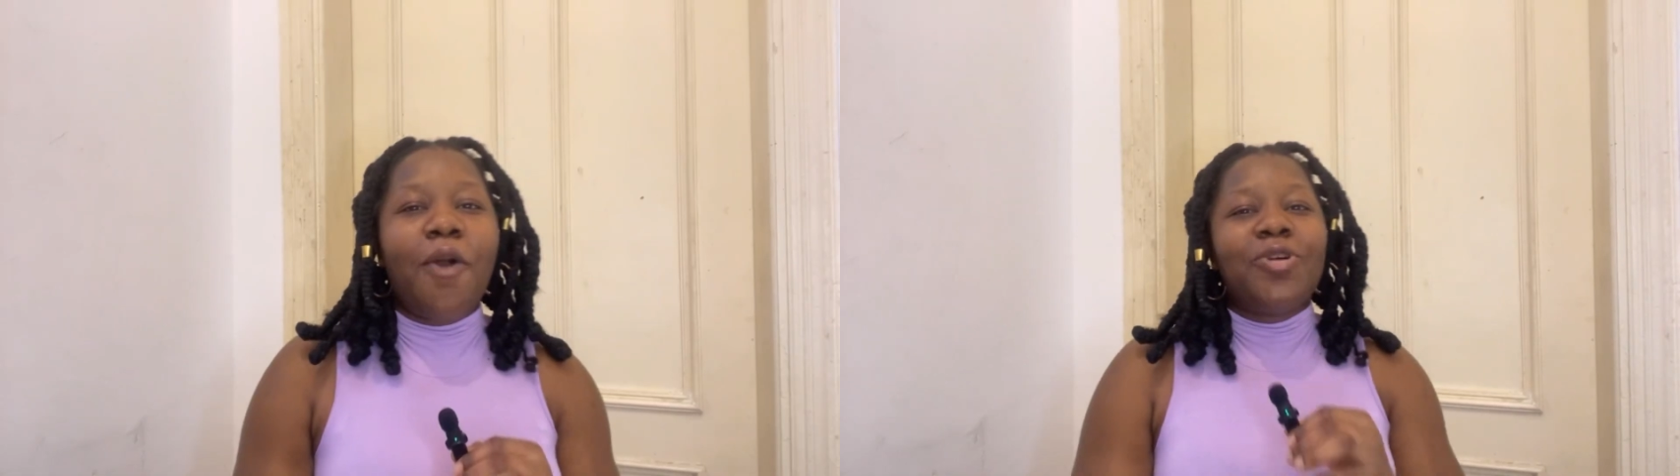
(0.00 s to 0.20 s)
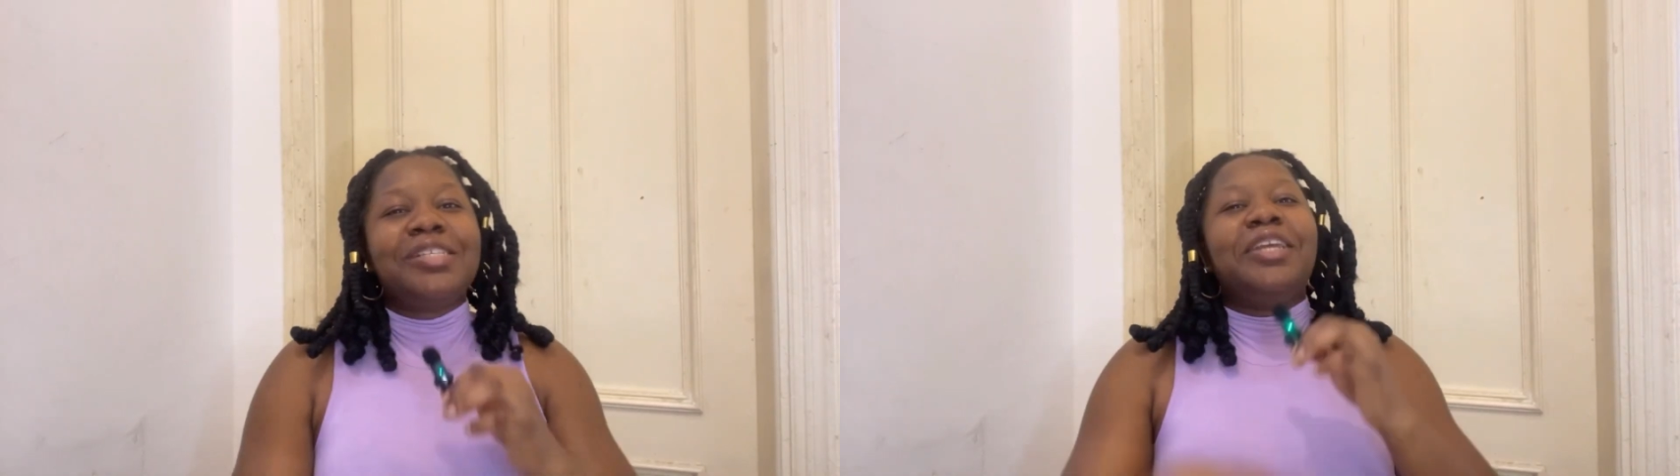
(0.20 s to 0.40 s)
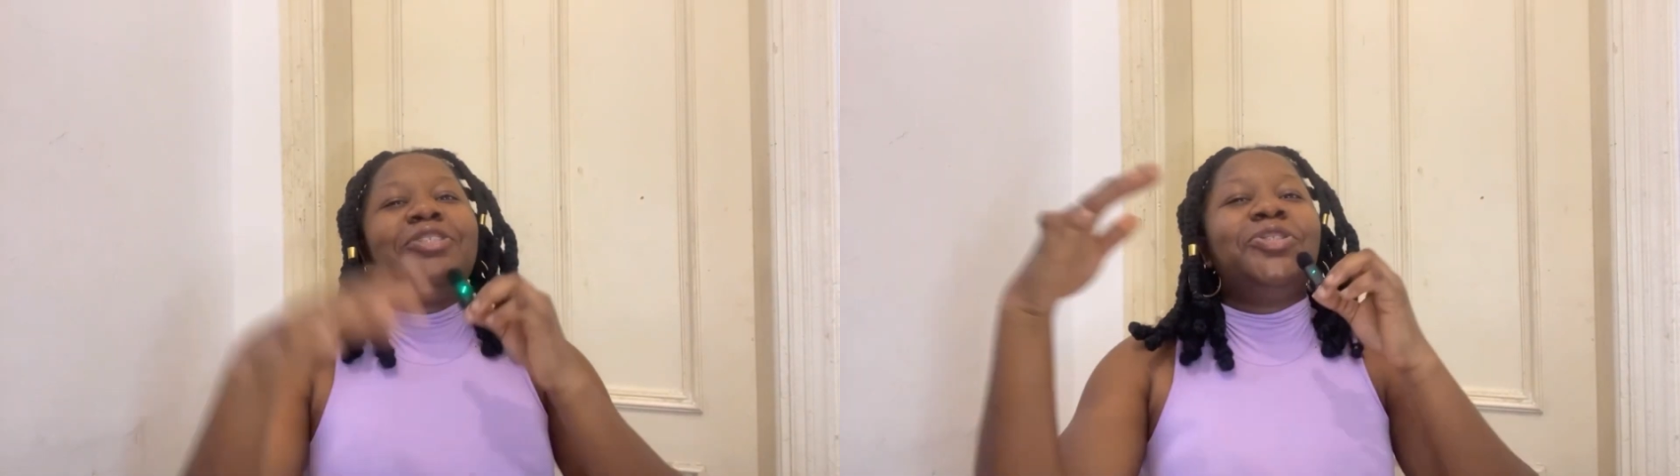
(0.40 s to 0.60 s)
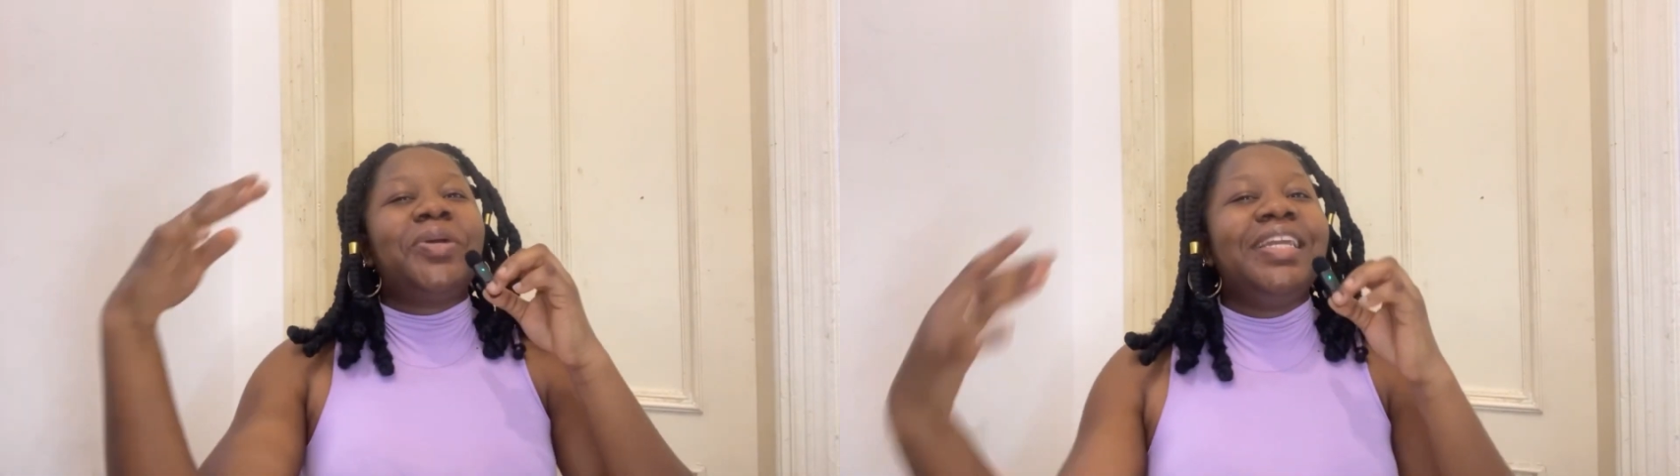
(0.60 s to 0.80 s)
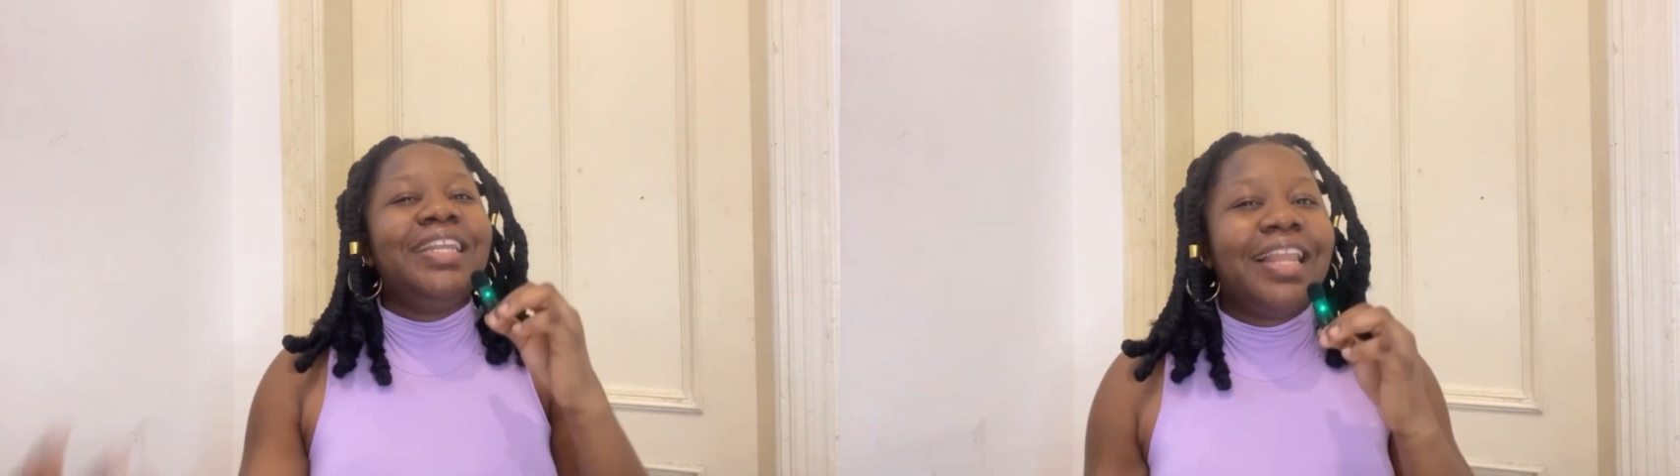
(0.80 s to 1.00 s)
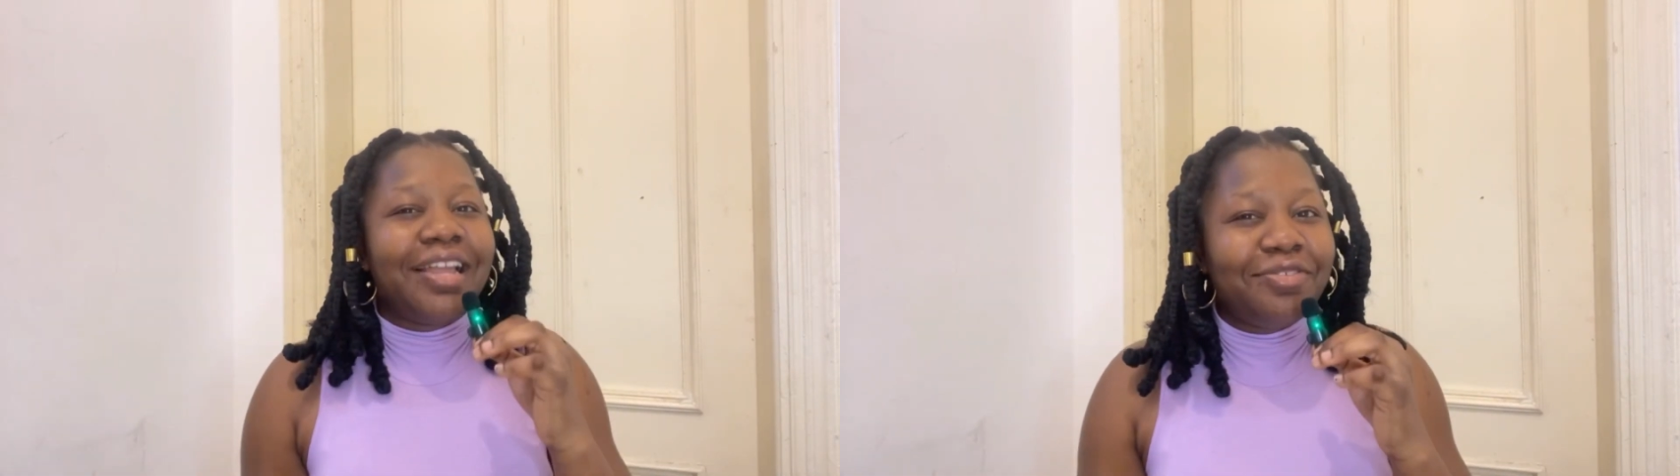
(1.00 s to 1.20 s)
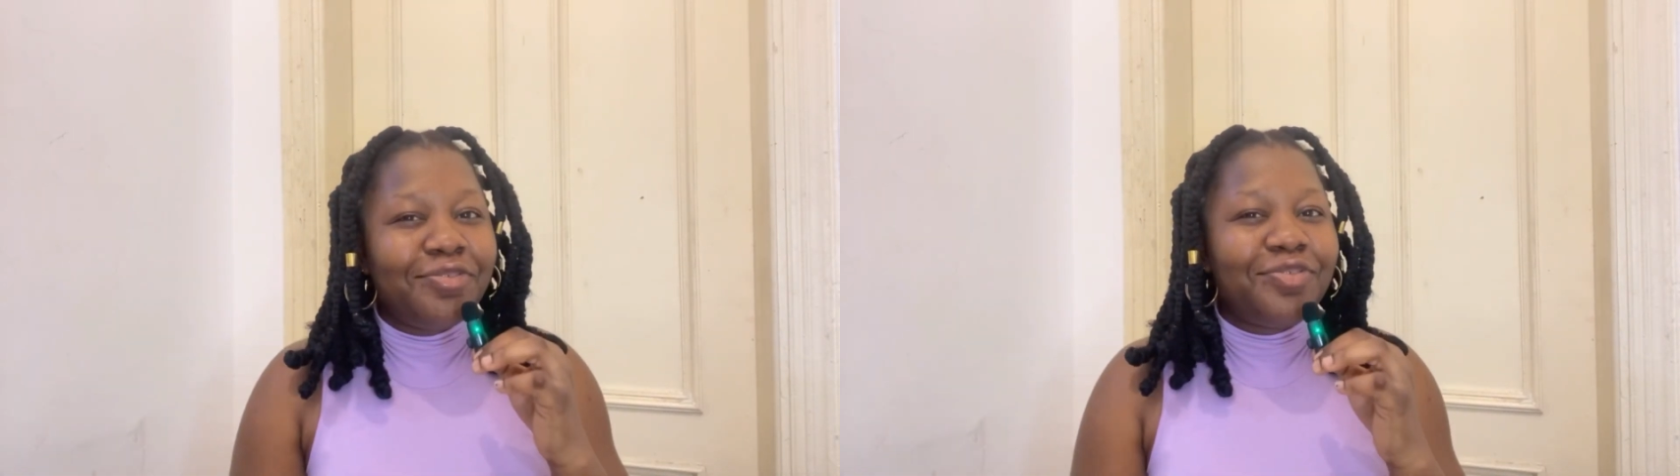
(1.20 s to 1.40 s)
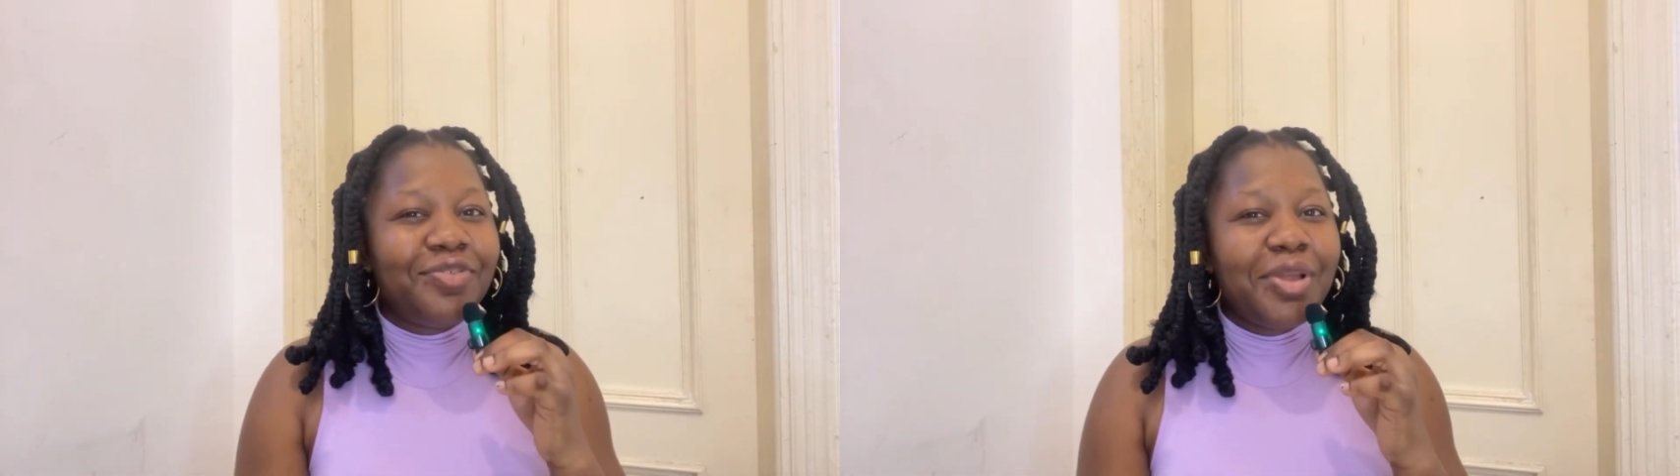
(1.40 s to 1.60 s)
I was enjoying
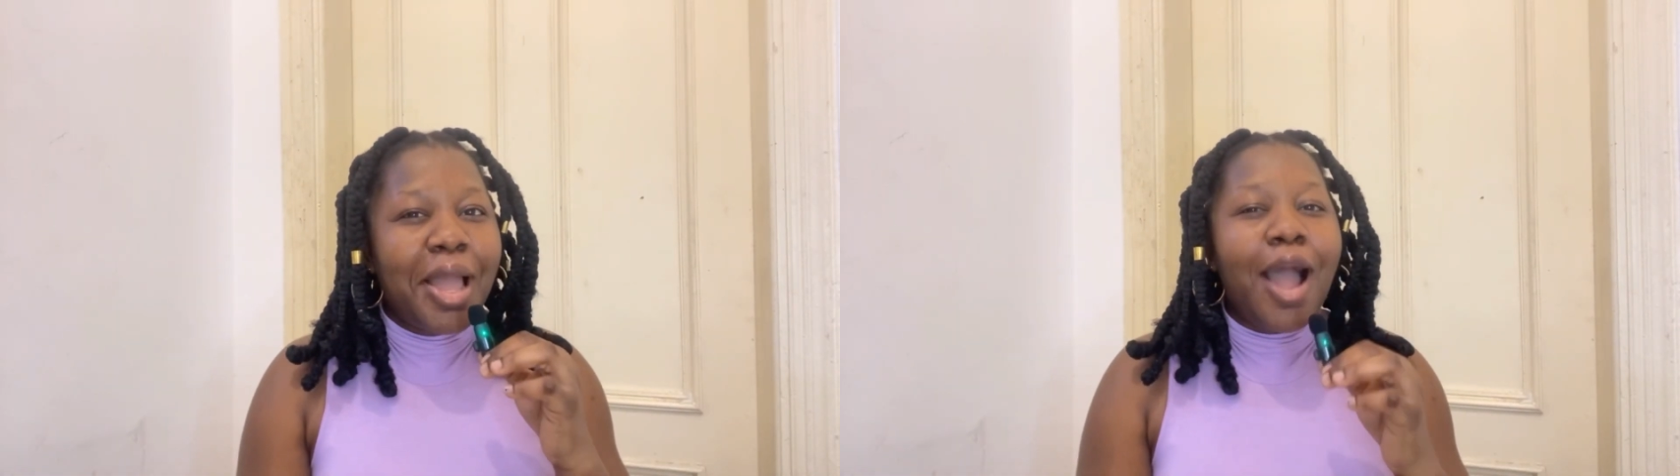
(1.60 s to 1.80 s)
life,